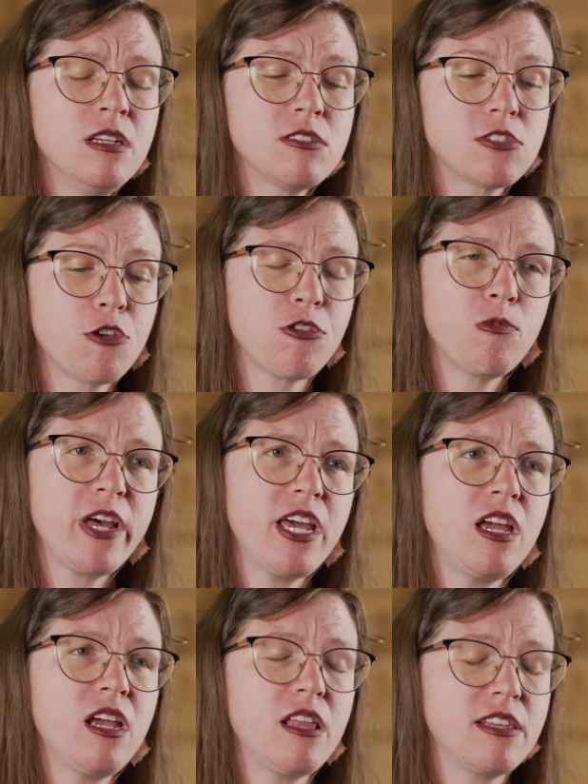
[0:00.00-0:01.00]
So the
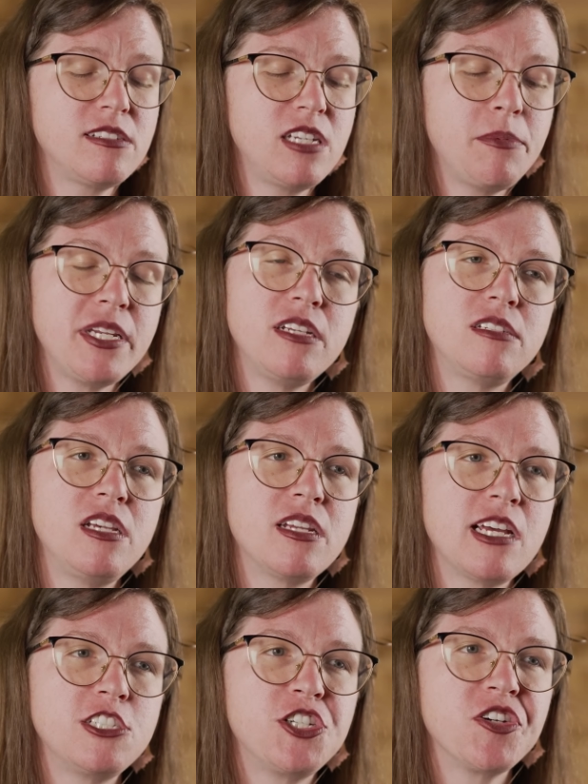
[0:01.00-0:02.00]
way the CBDC in
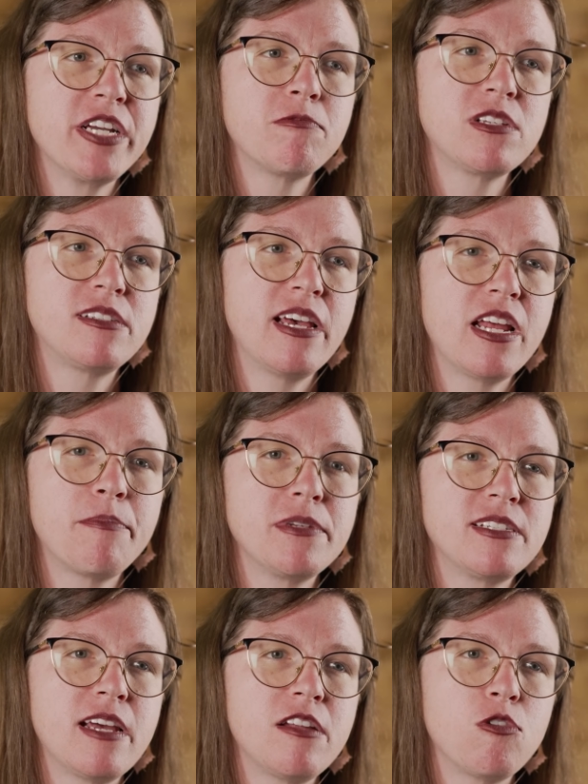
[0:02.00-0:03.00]
Nigeria was set up is
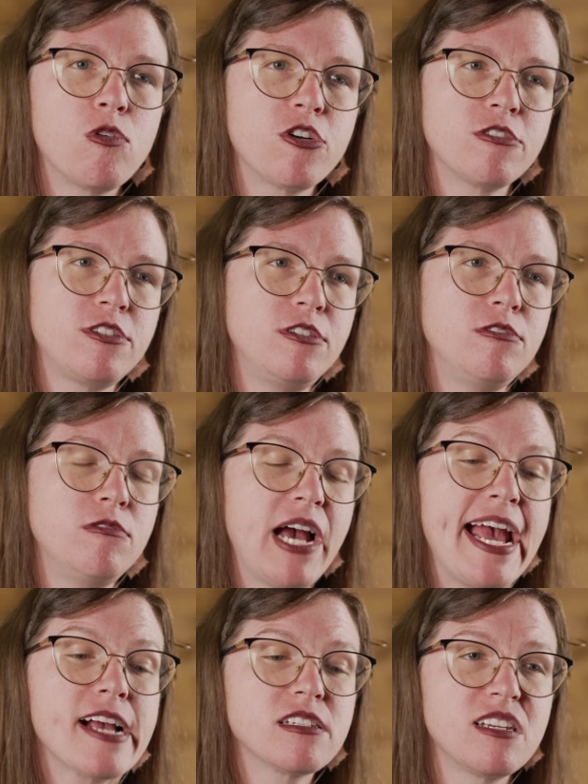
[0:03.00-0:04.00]
that in order to
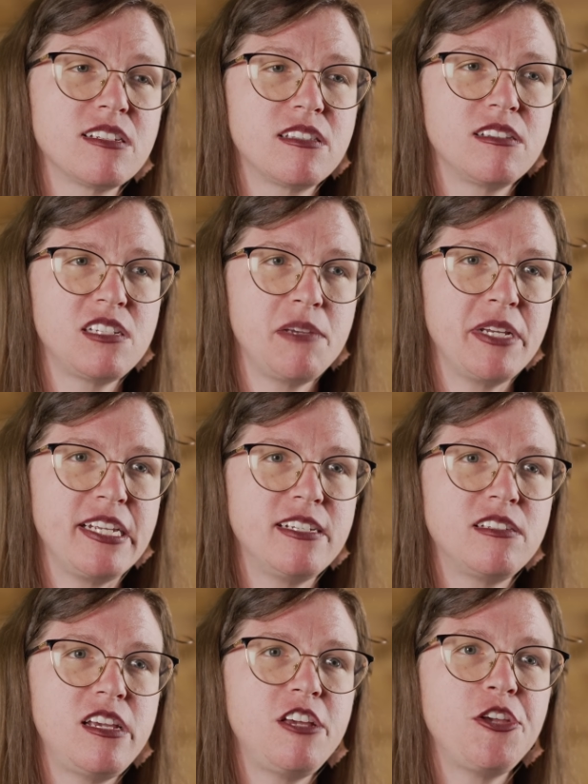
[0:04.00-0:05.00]
access the CBDC,